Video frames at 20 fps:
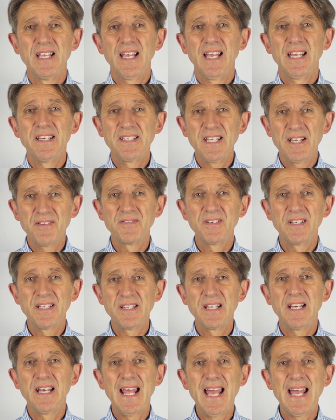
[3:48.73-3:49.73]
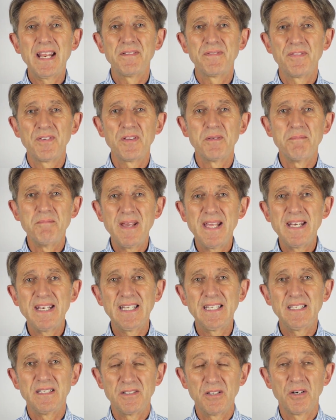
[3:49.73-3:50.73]
and definitely the Land for the
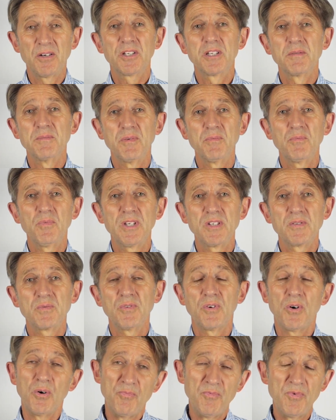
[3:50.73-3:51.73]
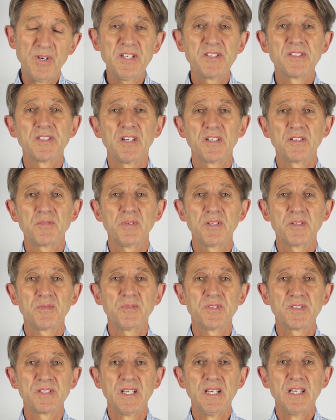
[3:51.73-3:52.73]
Many document, on research, which
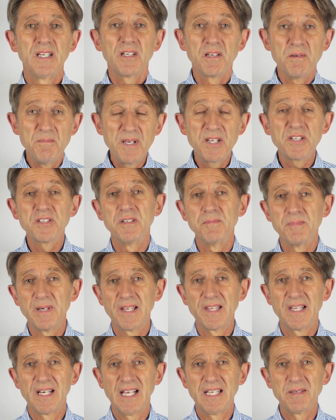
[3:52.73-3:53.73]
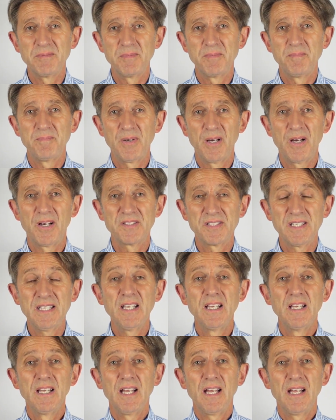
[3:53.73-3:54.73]
was commissioned by the Labour Party
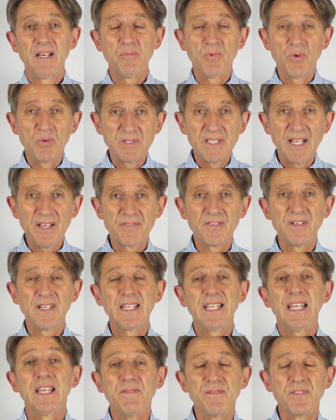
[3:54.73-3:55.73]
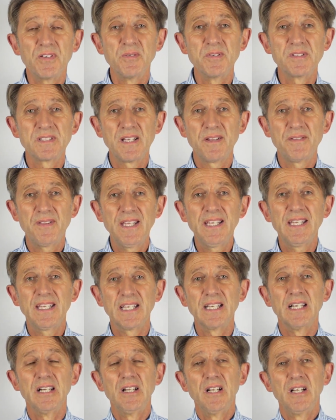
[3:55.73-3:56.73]
and will definitely influence their thinking.